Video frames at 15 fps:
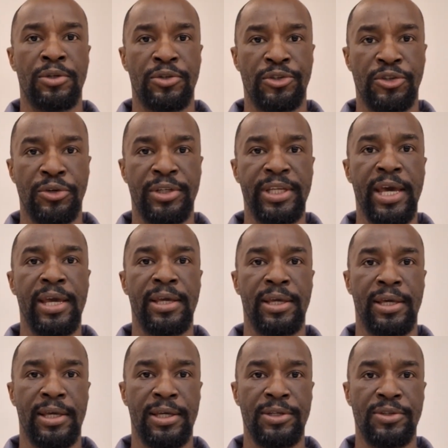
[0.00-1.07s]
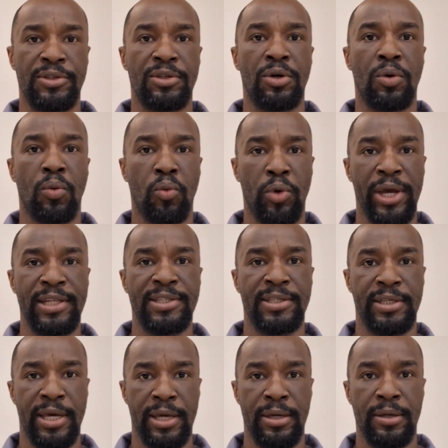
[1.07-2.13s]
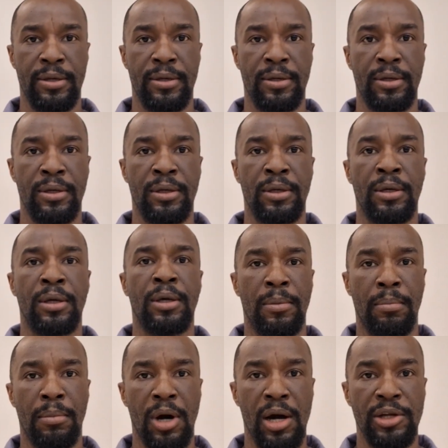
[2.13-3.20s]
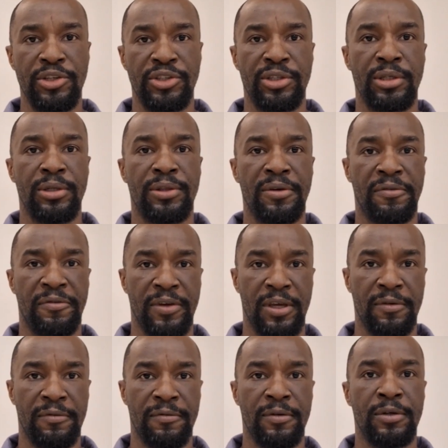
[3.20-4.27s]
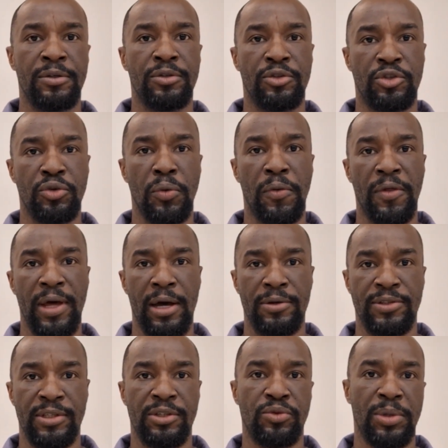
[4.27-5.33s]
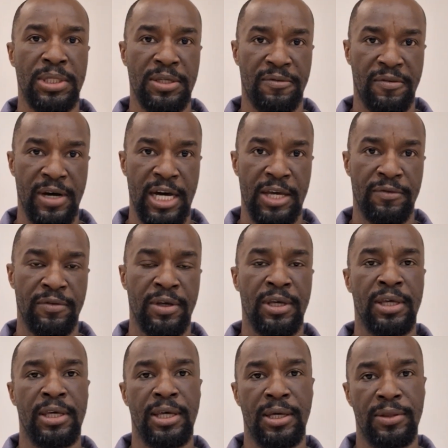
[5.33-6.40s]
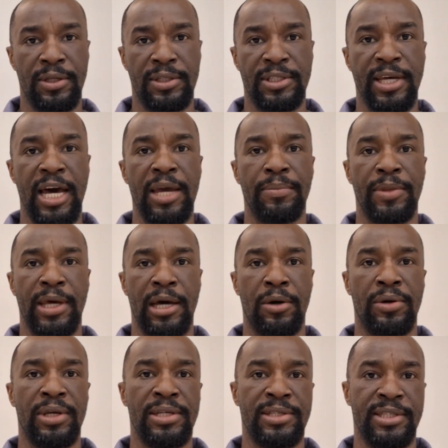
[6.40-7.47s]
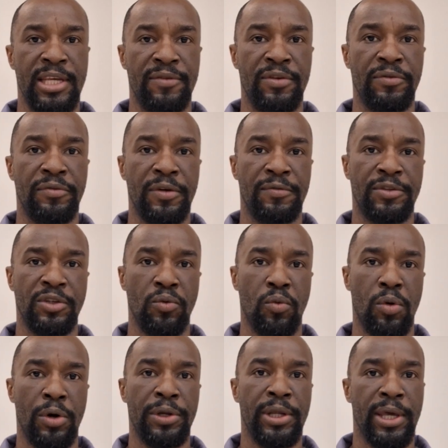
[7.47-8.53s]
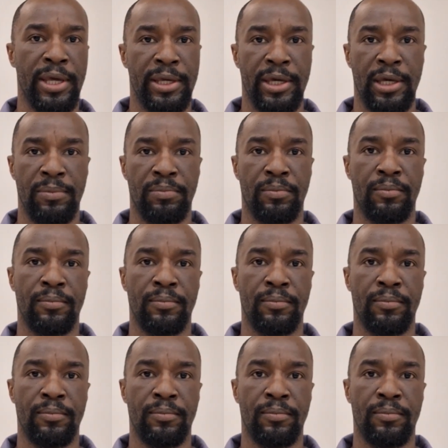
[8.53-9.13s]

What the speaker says: Today is Wednesday, March the 5th, 2025, and the time now is 7:51 a.m.